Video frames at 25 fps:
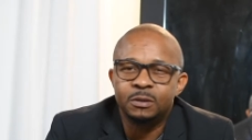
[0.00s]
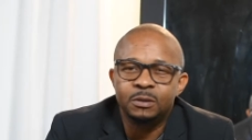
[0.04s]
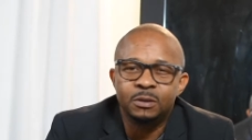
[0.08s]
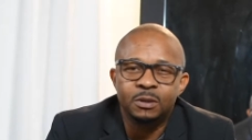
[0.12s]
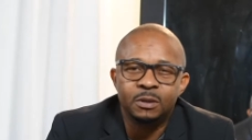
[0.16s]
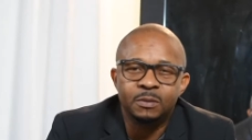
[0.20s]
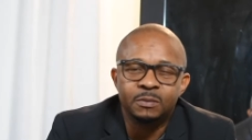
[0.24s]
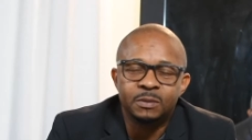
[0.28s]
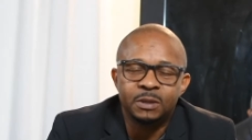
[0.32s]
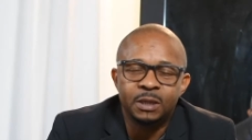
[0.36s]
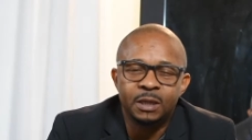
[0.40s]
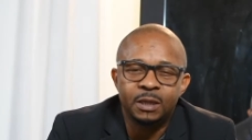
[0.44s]
You know
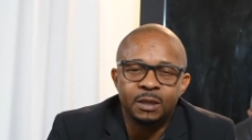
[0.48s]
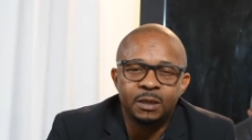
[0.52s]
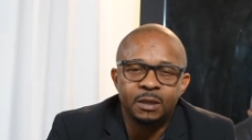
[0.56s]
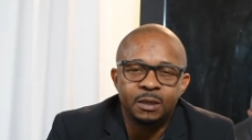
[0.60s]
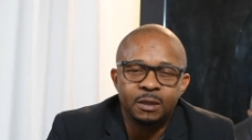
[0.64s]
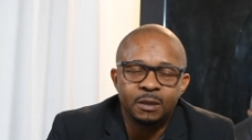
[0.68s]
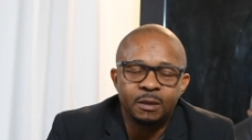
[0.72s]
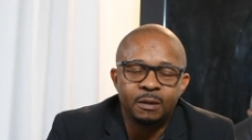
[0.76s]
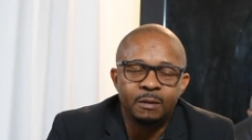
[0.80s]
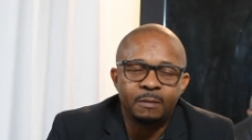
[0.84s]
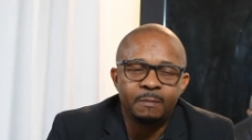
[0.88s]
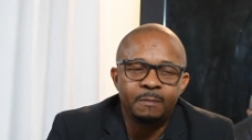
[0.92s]
what I'm saying?
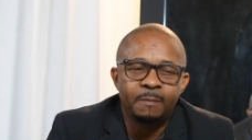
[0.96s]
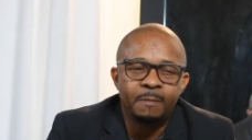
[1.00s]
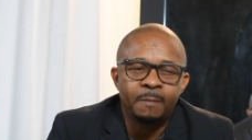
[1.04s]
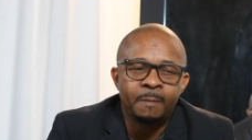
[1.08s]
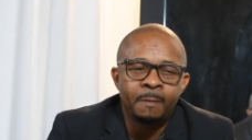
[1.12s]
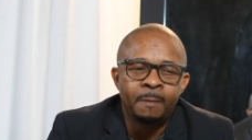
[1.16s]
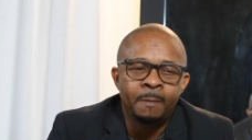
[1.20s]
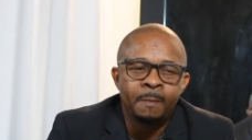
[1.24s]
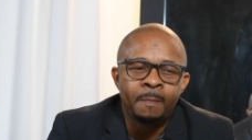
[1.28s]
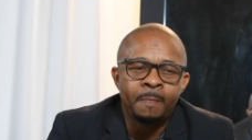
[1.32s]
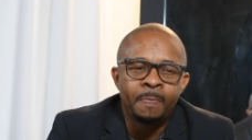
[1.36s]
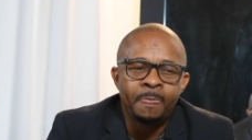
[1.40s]
And um,
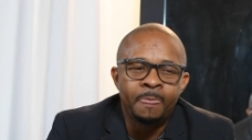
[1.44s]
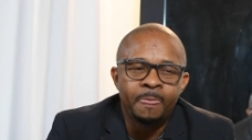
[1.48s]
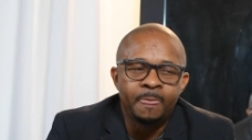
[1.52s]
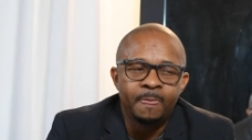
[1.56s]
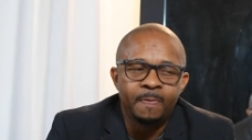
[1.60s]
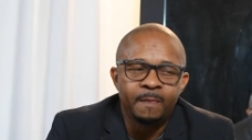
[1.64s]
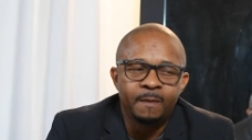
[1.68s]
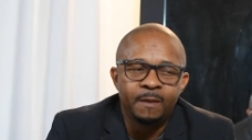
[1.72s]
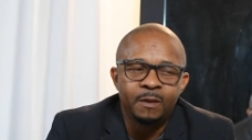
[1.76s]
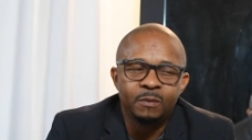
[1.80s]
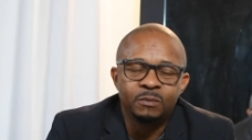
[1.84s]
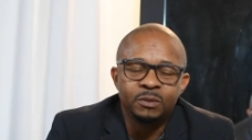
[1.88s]

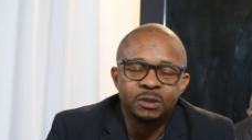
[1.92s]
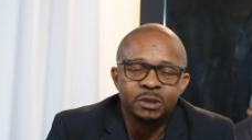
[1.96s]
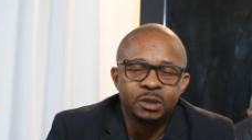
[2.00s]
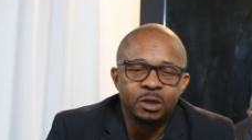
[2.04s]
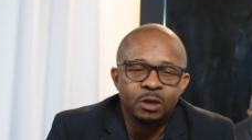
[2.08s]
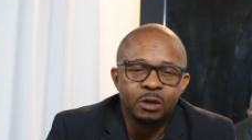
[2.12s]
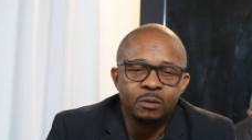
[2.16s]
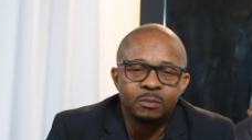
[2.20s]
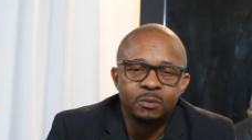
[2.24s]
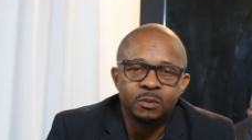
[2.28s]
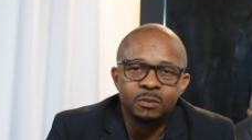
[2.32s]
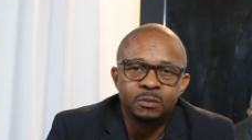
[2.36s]
it was
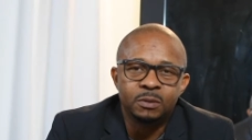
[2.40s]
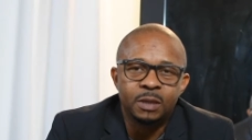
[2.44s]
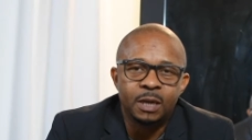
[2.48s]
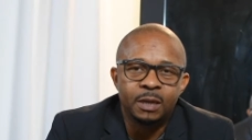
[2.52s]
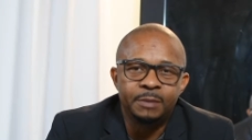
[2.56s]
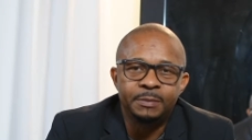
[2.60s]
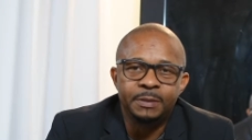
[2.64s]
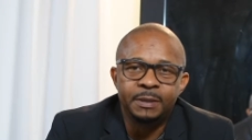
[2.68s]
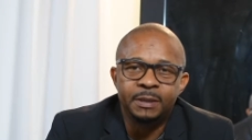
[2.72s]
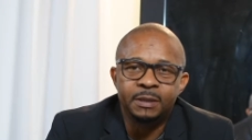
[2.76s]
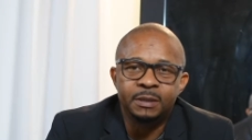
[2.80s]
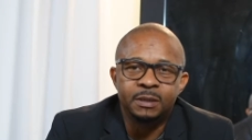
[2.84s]
terrible. I
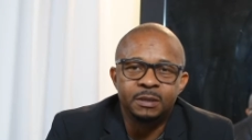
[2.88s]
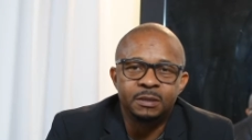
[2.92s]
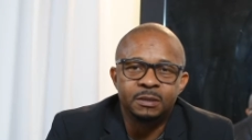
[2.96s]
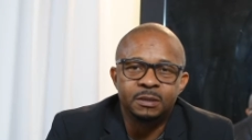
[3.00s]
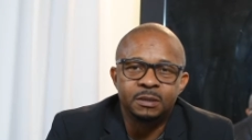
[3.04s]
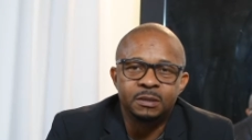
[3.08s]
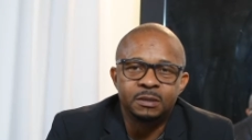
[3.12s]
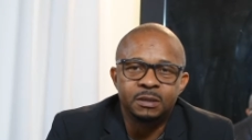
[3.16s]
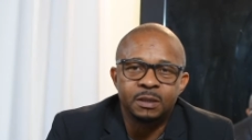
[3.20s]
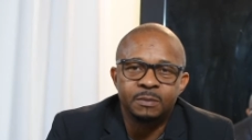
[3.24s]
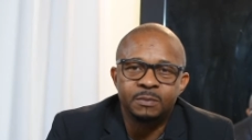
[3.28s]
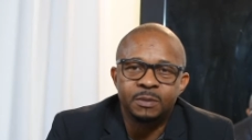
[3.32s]
mean, the,
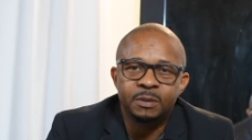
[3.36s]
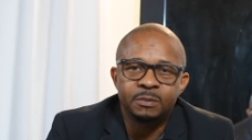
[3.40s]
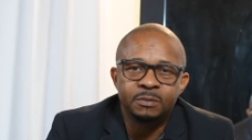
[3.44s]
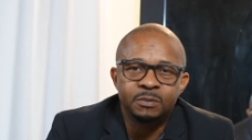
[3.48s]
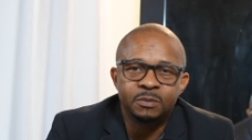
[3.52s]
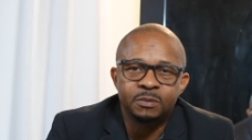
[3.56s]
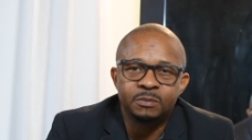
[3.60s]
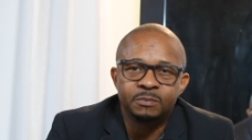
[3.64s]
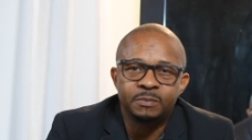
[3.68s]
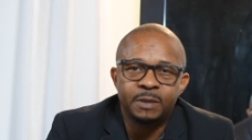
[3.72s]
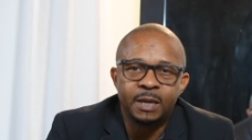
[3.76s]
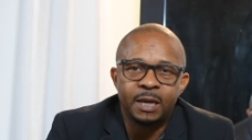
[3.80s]
the,
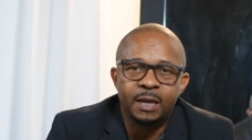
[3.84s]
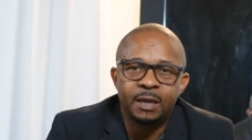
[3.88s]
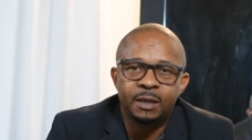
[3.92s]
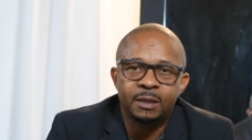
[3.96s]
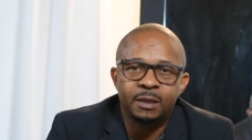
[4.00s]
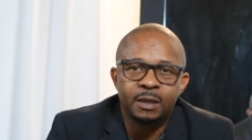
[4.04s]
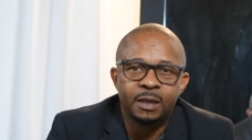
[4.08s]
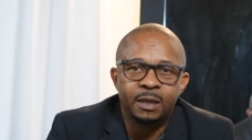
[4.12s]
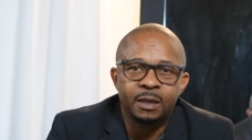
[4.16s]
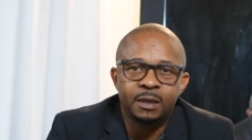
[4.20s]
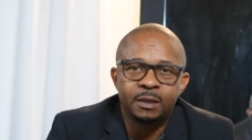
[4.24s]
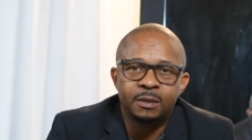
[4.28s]
symptoms were
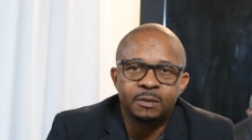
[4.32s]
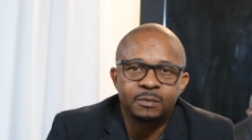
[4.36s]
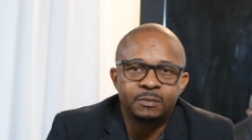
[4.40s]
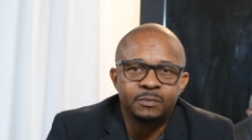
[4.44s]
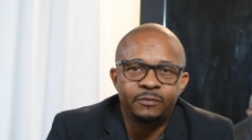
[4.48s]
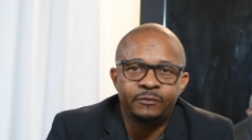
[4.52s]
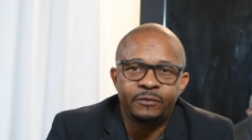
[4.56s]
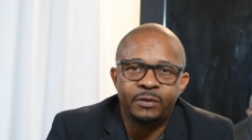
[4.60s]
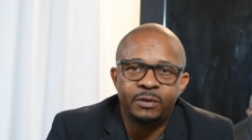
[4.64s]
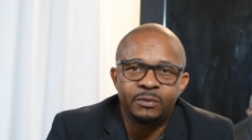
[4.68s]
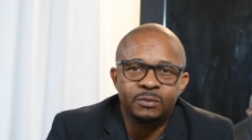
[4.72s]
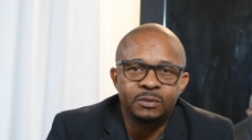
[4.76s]
bad. Like
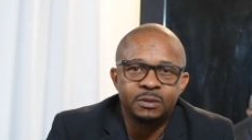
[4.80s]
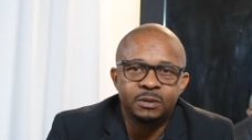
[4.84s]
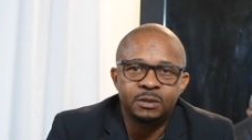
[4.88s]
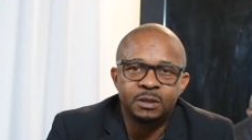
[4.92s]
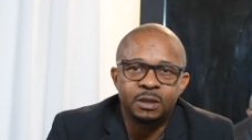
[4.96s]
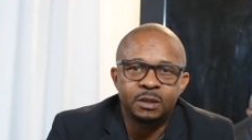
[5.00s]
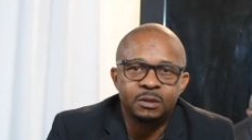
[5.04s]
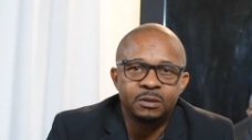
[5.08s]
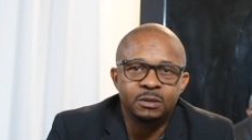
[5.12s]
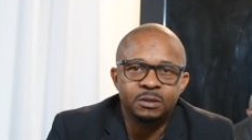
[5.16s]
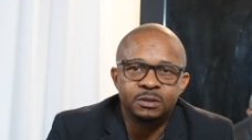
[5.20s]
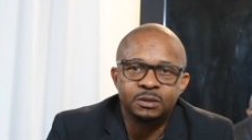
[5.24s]
if I were to
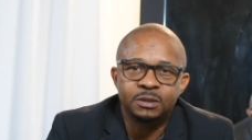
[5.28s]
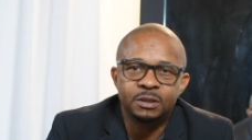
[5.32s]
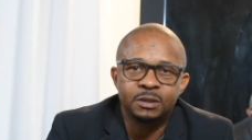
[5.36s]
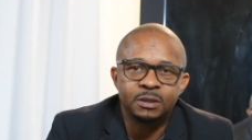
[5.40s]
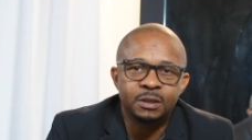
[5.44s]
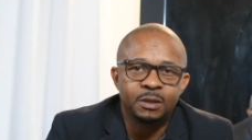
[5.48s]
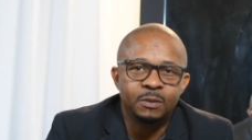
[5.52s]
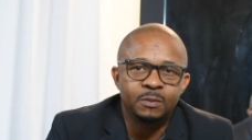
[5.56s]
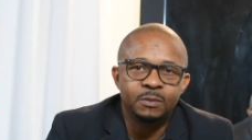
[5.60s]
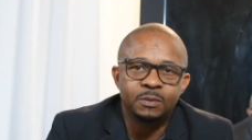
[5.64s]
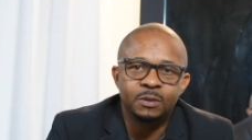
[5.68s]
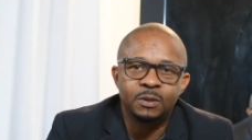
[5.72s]
tell you the shit
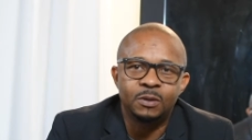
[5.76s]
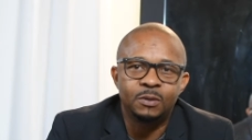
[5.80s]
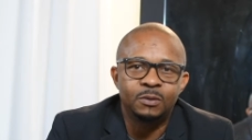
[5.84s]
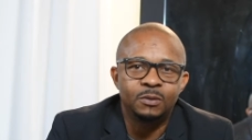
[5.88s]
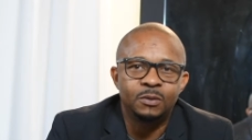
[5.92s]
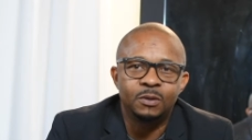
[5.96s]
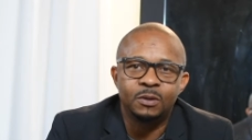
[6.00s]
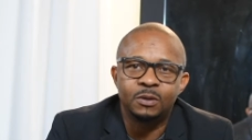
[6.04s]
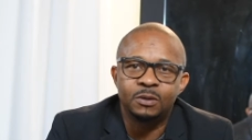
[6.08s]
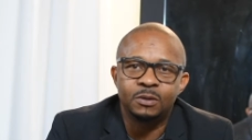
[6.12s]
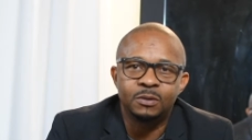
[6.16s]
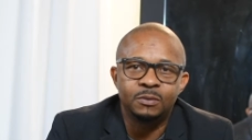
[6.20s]
that was going
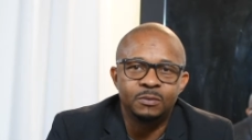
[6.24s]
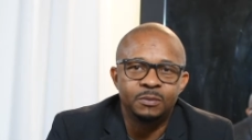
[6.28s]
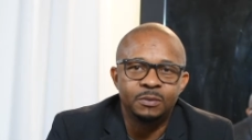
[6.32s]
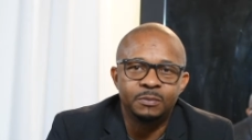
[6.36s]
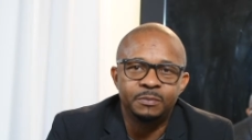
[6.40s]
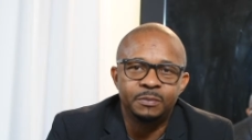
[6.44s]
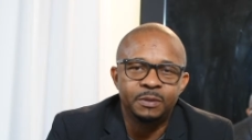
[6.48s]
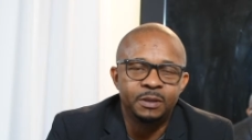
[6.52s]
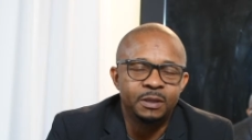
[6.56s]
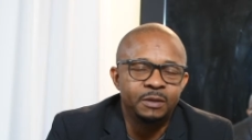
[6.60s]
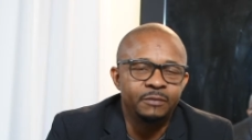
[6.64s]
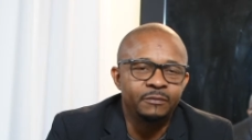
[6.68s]
on, you
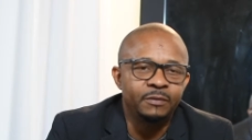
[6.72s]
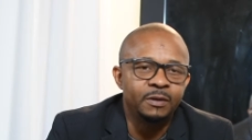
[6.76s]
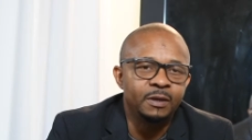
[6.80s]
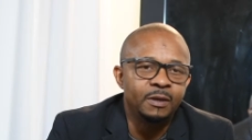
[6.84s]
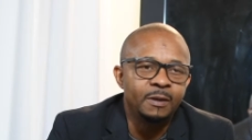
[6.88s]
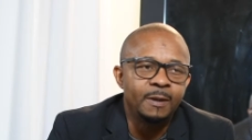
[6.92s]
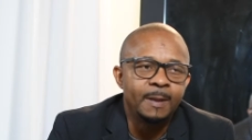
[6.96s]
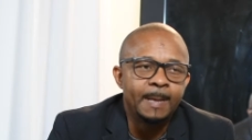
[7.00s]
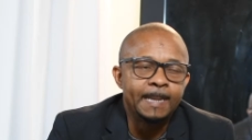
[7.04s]
wouldn't believe it.